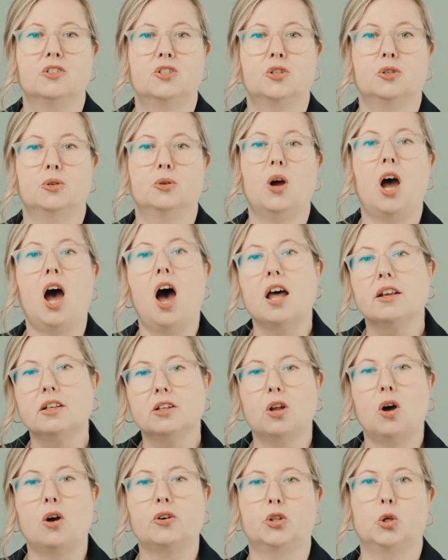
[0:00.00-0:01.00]
to
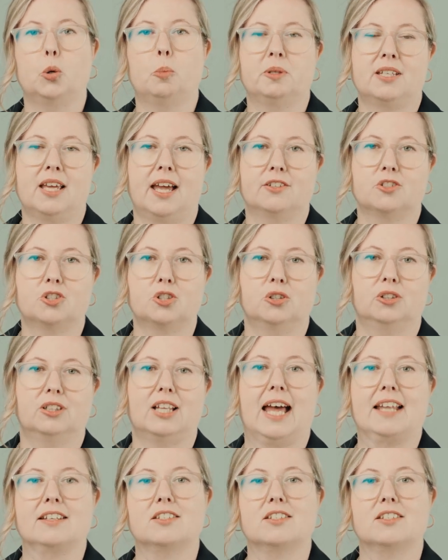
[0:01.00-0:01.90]
unlock your potential